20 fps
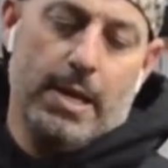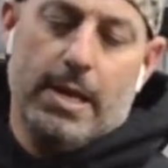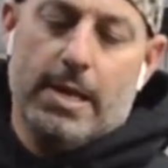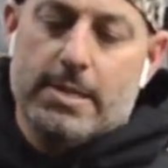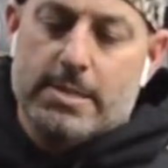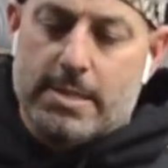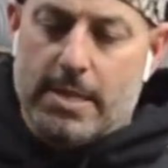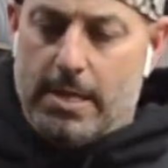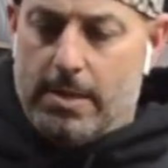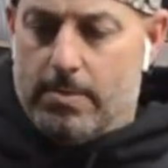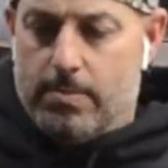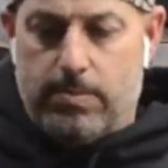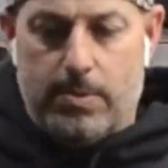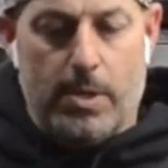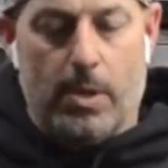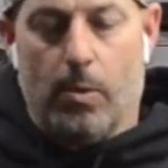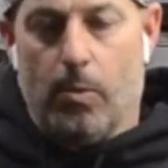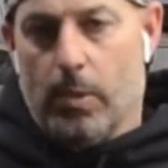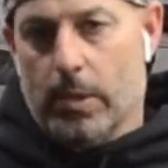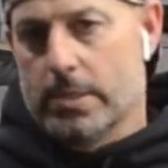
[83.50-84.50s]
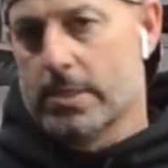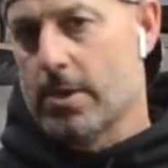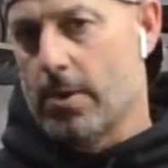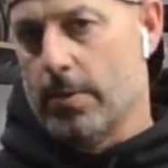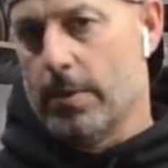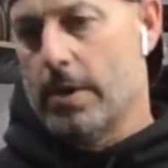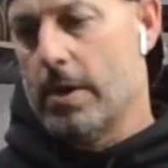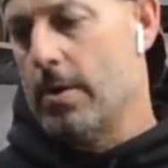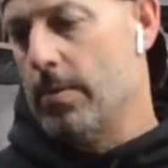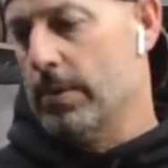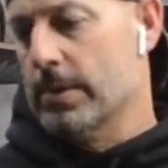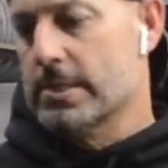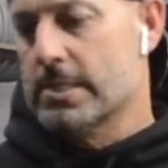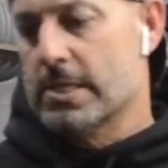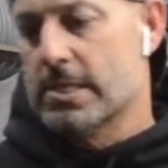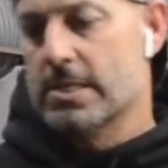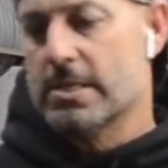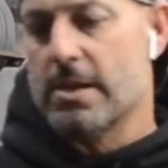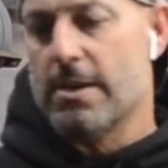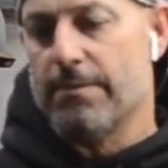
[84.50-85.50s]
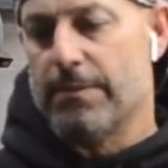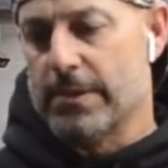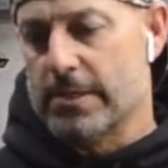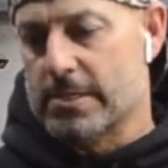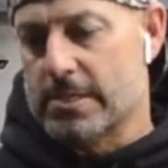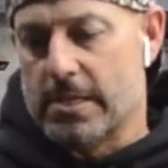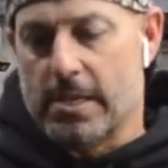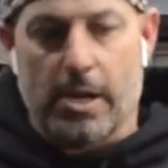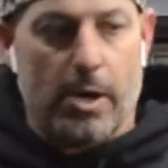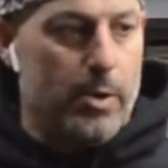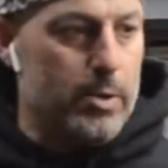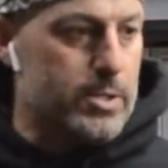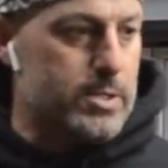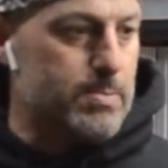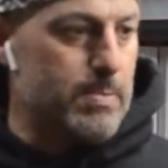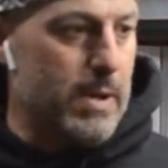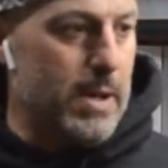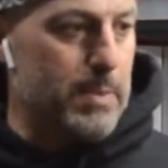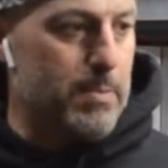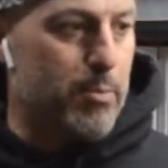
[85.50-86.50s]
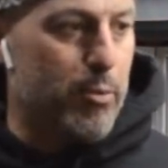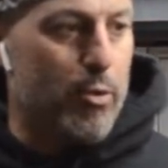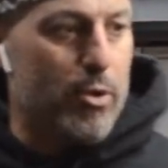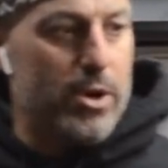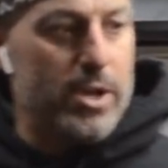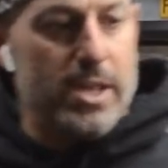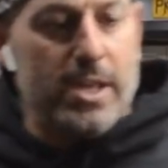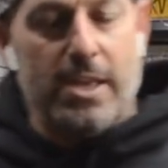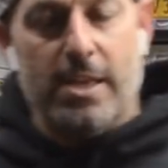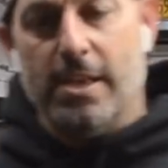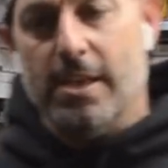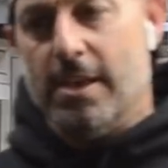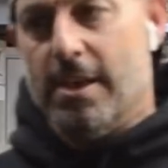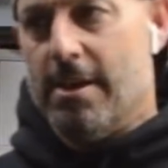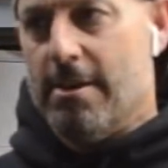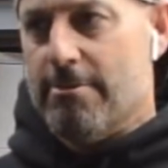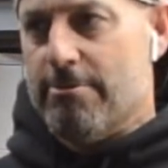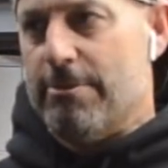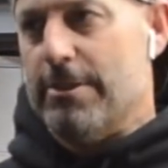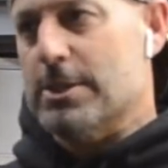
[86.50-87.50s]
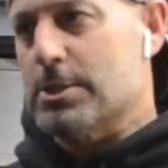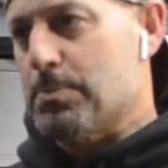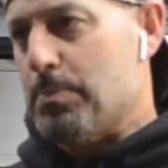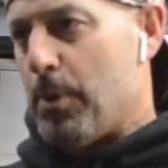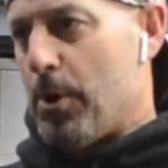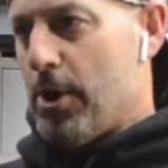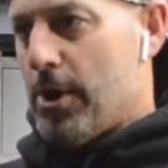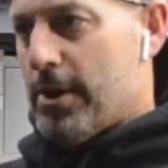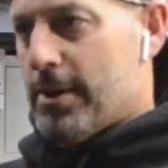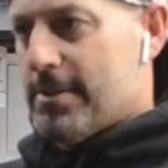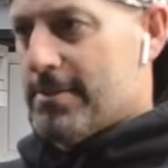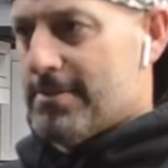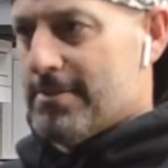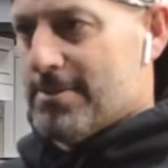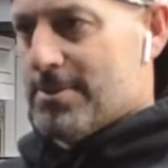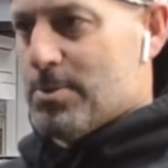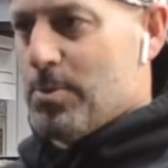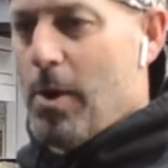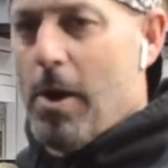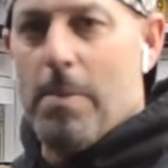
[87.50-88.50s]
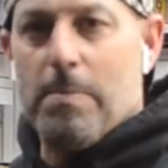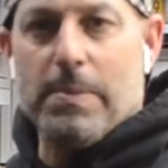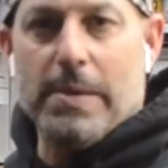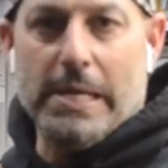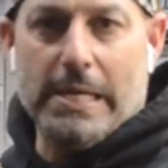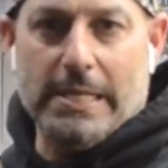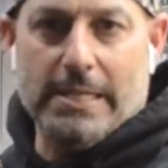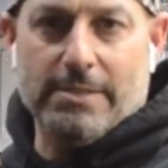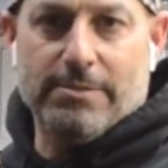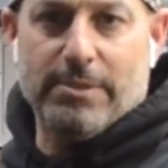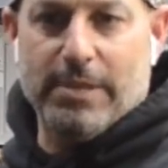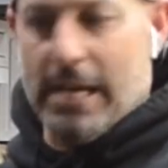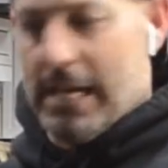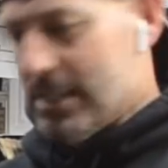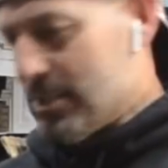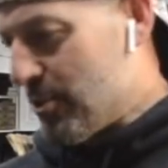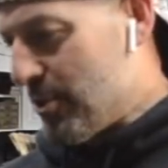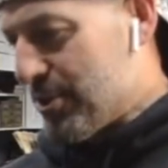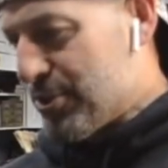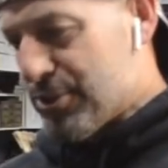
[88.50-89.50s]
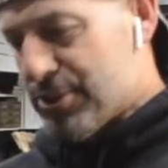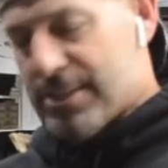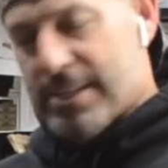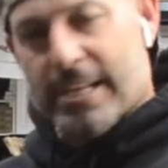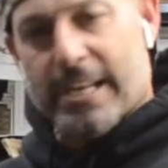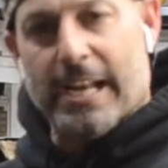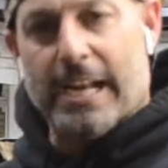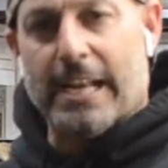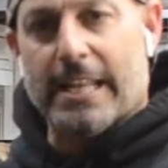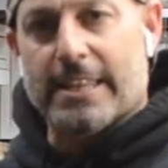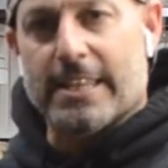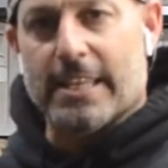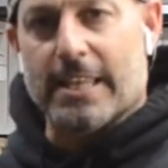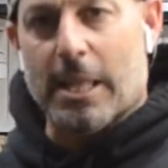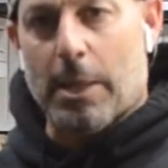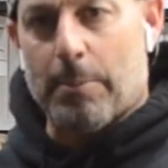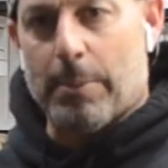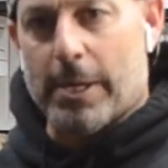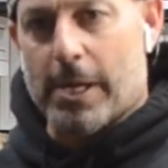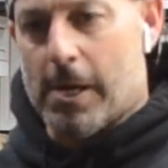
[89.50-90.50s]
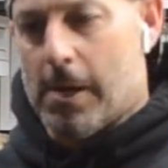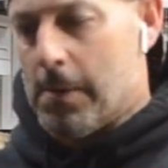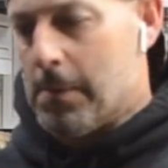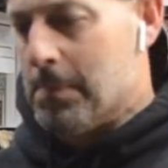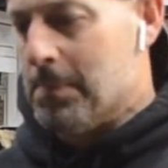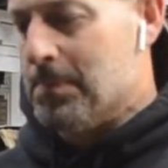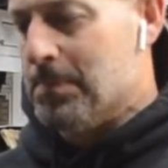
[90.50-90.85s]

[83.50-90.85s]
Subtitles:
said, what's going on? What is this stuff? And he said, oh, it's my pre-Fitchburg swap meet. If you guys are interested in anything, let me know.